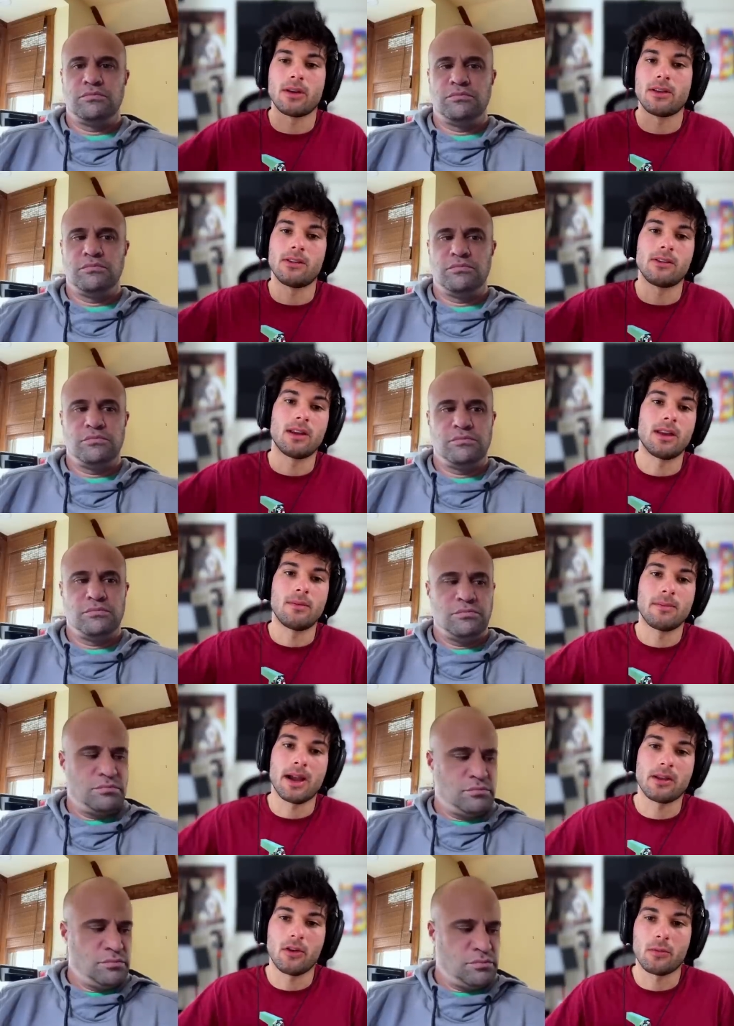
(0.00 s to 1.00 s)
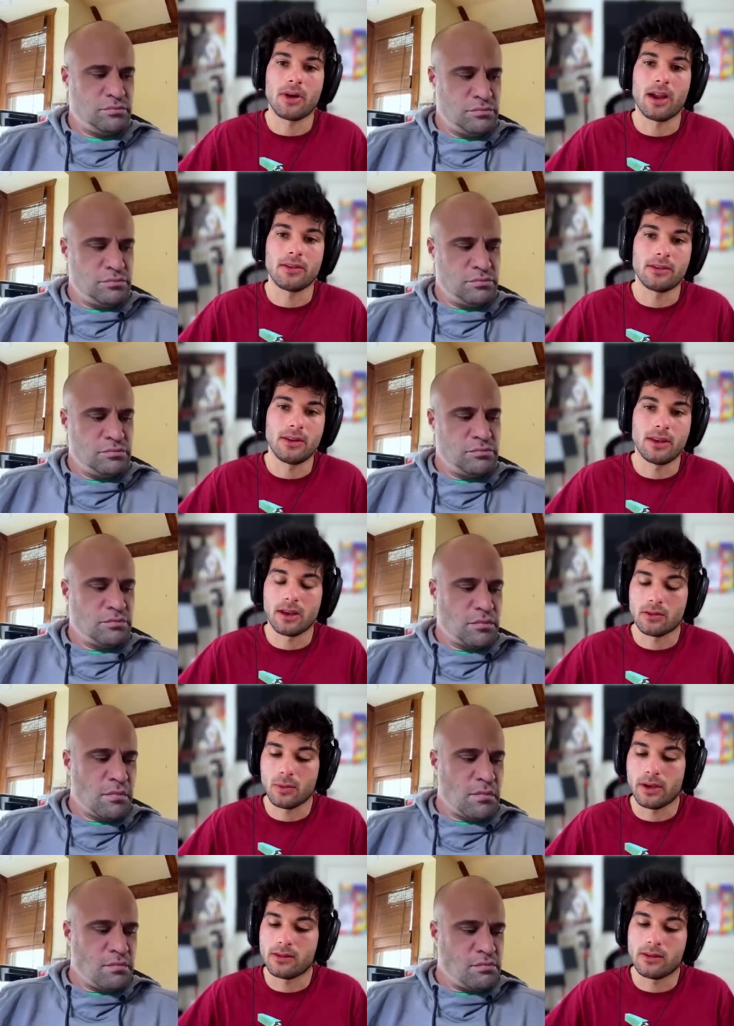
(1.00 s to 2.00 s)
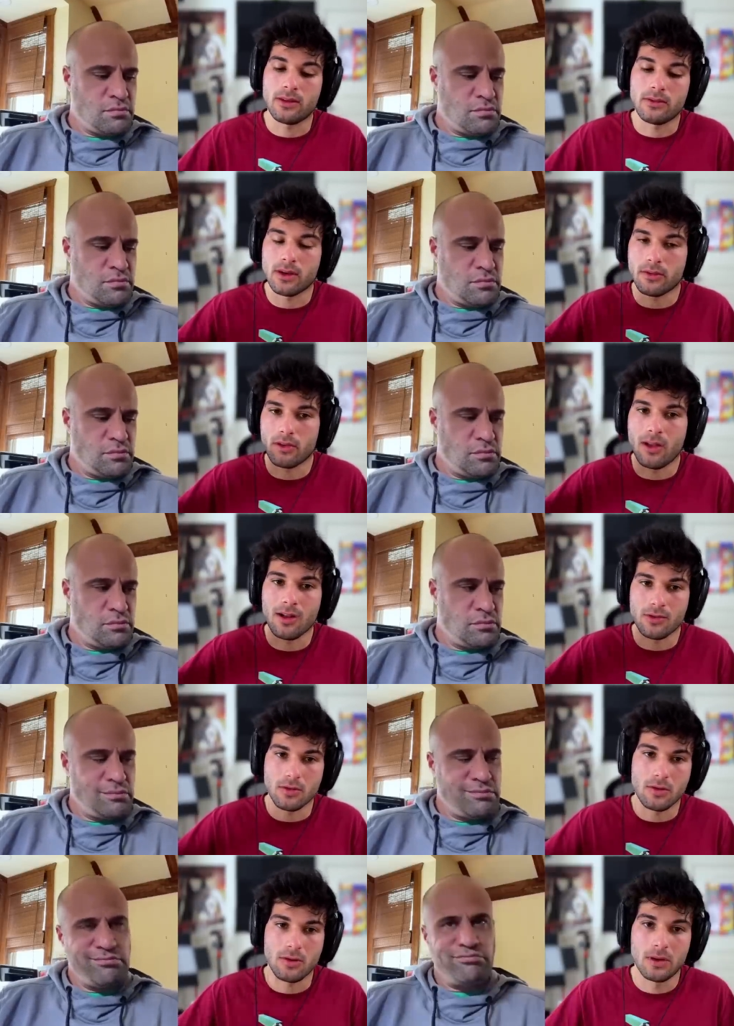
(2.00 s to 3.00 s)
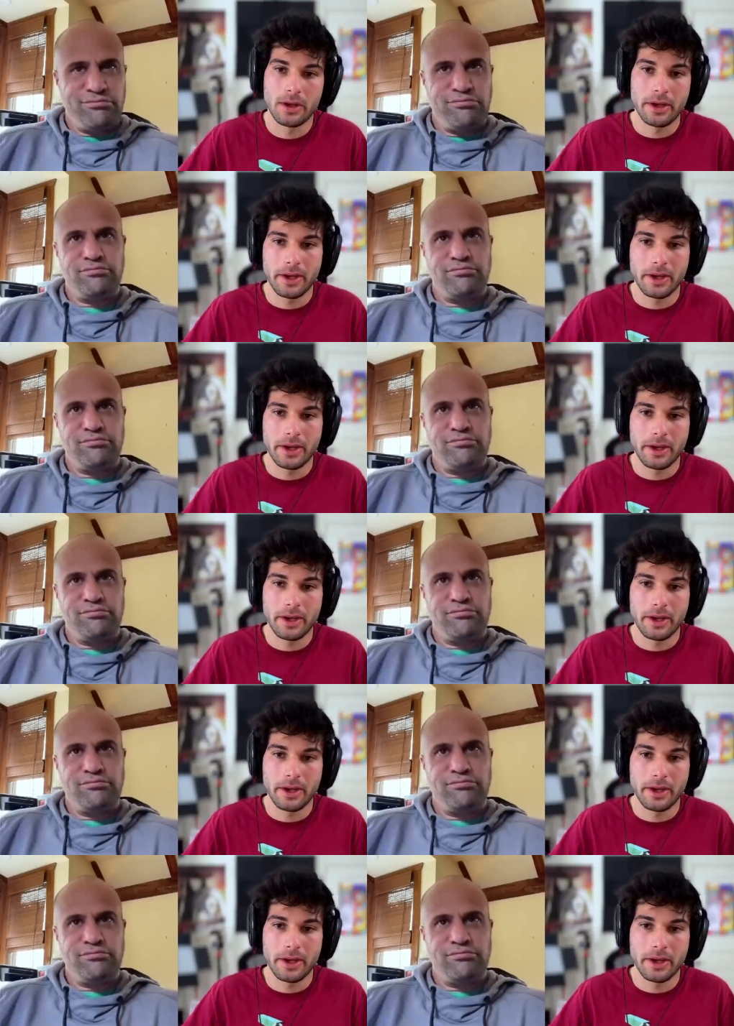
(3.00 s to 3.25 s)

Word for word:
Speaker 1: This is going to impact your privacy, X Y Z. Very logical